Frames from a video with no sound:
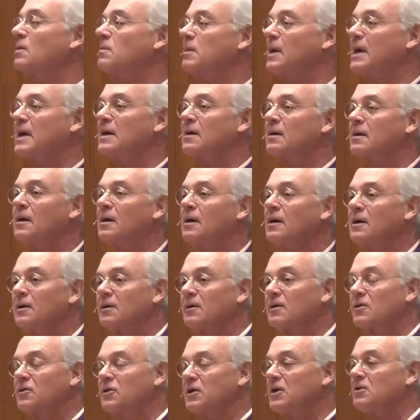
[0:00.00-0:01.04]
made a
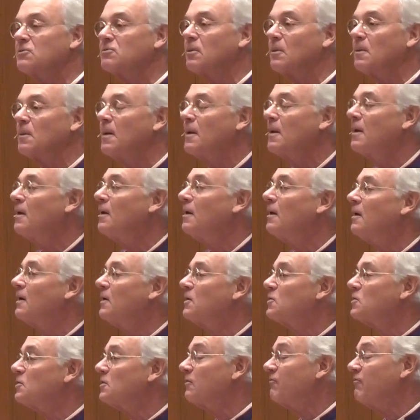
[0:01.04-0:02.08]
cathedral
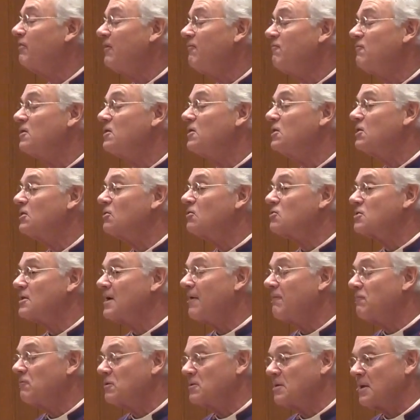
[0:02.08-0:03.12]
until 50 years
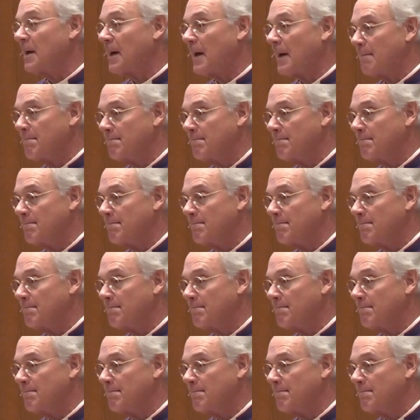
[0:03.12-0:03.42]
after that,